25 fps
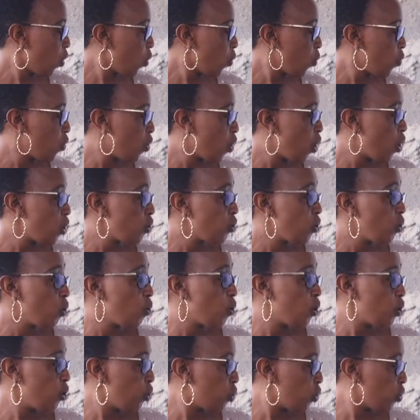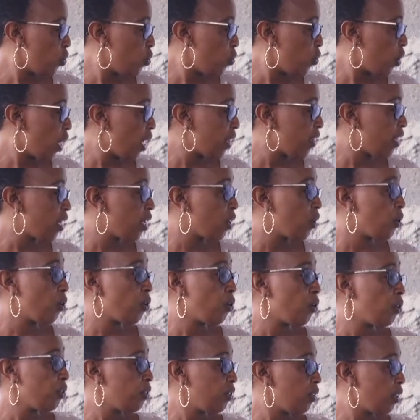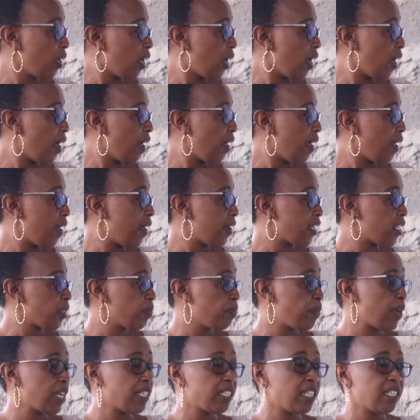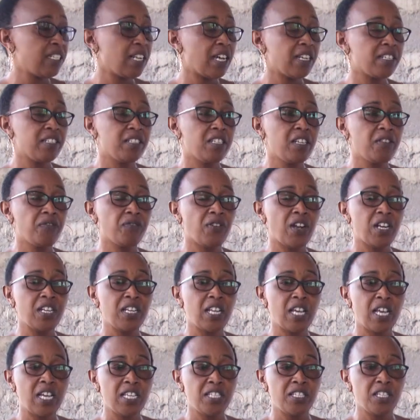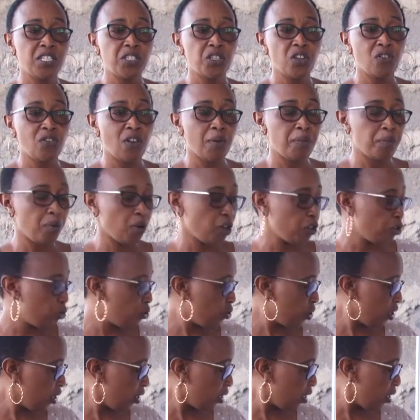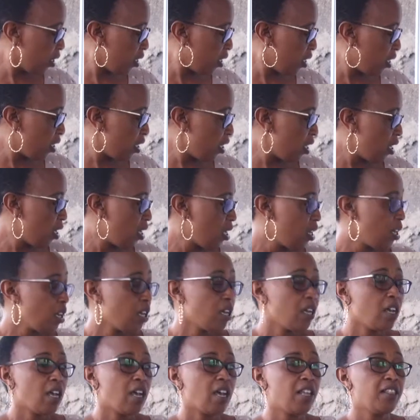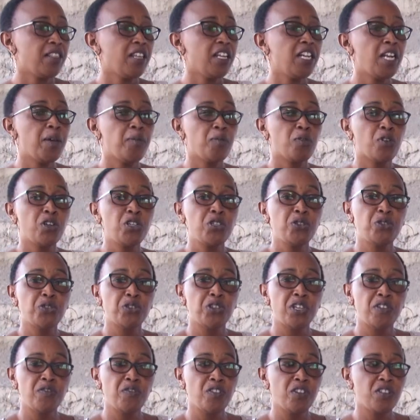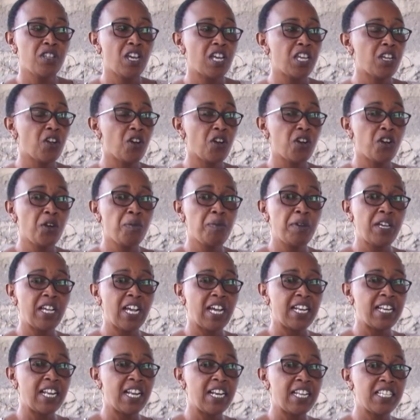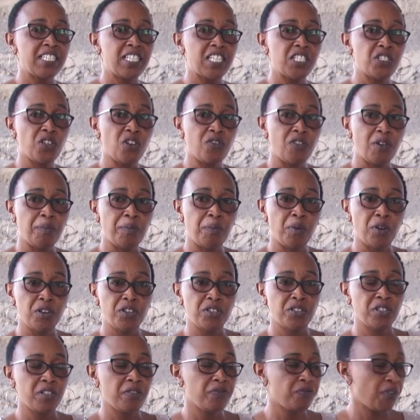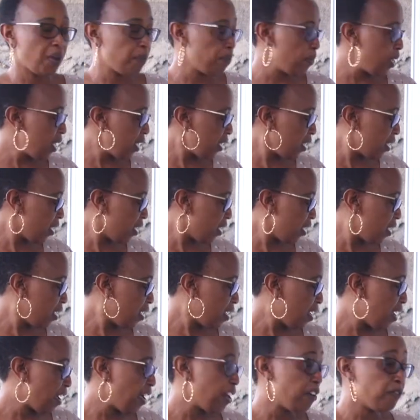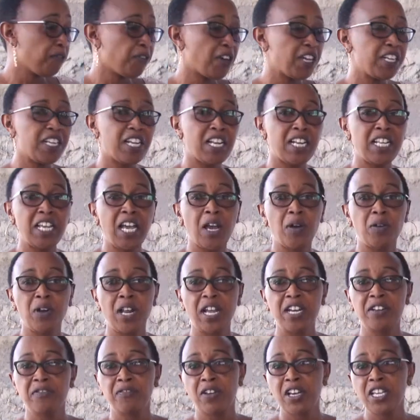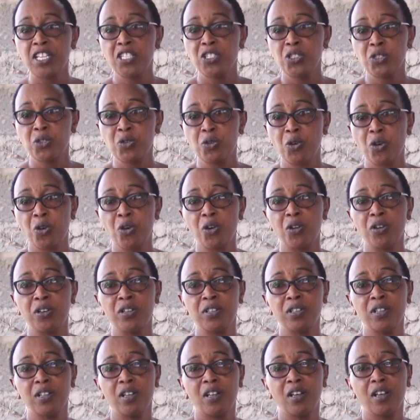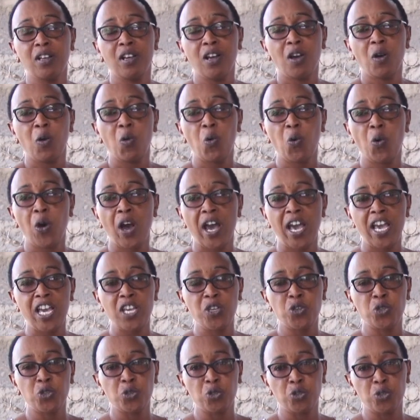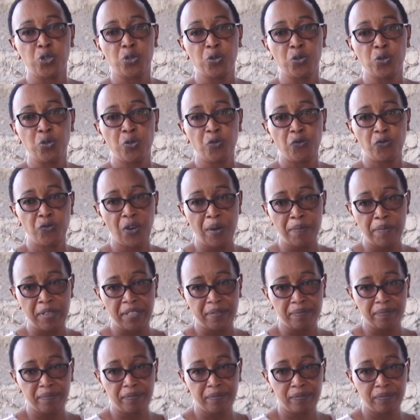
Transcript: We are also going to look at the growth expected at different ages of a poultry. And then I'm going to give you the economic analysis of a poultry farming. And finally, I will advise you on why you should do farming.